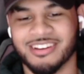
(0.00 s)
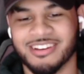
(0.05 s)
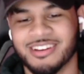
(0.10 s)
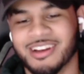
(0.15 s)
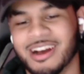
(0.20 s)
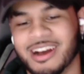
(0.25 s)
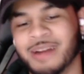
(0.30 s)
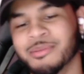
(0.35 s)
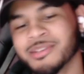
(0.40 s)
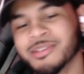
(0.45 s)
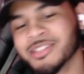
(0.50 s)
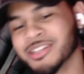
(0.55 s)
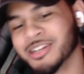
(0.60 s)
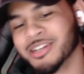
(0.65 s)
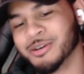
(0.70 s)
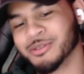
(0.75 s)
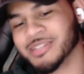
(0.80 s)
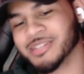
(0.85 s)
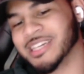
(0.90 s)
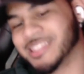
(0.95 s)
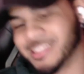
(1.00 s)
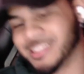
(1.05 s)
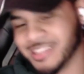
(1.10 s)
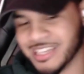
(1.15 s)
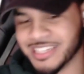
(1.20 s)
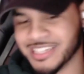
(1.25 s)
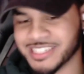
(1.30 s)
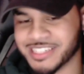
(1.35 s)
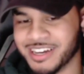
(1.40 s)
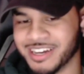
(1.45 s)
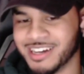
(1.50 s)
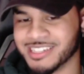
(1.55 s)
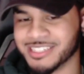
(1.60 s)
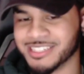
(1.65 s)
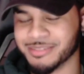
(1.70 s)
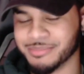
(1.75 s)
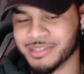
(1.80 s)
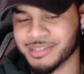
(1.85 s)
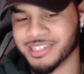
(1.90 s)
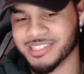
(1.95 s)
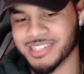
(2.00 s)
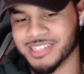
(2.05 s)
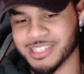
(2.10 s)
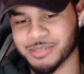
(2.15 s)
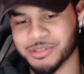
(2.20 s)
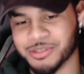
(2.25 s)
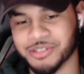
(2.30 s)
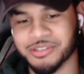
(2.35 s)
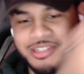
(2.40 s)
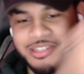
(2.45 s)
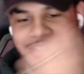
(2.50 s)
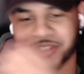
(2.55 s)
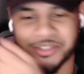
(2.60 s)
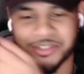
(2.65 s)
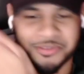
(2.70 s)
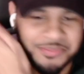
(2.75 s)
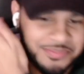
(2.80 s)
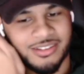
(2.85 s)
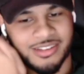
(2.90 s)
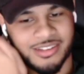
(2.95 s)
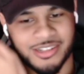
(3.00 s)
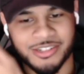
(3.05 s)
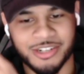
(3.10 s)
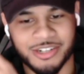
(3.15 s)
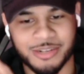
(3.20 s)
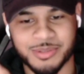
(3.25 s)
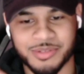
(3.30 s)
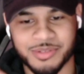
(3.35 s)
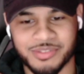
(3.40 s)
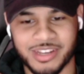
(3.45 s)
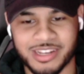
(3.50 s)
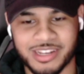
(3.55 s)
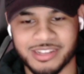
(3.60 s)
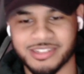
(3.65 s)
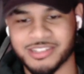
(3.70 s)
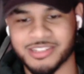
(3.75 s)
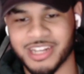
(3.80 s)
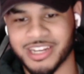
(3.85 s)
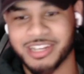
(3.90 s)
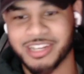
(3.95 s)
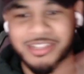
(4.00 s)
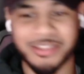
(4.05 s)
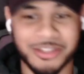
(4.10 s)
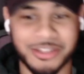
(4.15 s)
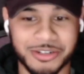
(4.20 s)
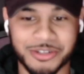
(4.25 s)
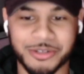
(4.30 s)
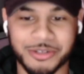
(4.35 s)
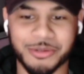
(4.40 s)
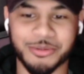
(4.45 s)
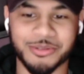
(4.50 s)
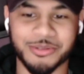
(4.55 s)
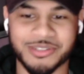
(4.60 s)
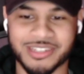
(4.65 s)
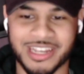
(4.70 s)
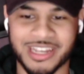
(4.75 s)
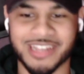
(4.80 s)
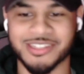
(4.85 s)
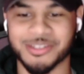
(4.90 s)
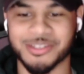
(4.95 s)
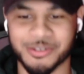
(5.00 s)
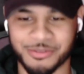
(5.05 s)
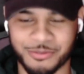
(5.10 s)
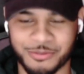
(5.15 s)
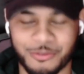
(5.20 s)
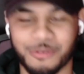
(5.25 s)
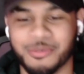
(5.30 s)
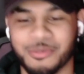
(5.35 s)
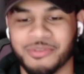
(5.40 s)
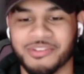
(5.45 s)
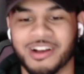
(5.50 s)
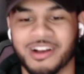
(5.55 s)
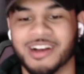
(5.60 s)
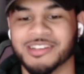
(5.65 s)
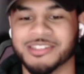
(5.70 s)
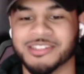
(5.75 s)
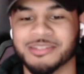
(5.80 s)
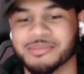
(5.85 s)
I'm just gonna go with get the latest gossip because that's what you like to do. In terms of like checking the news as your form of gossip